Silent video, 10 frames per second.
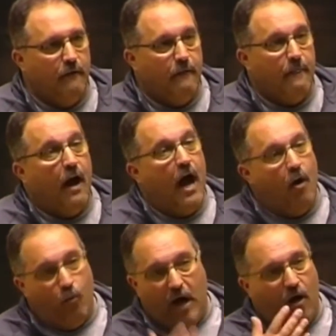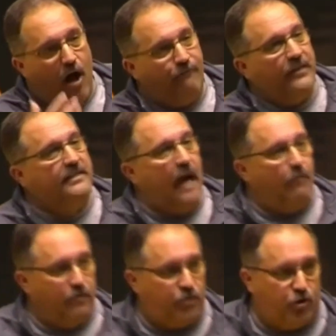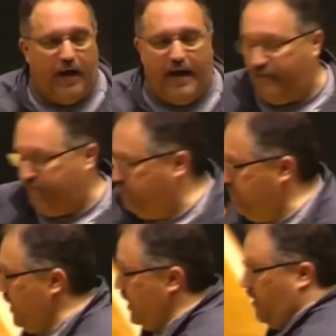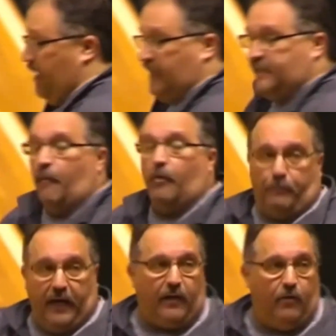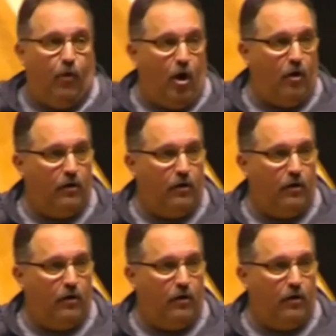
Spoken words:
Oh, well, off a double screen. You mean a double pick and roll?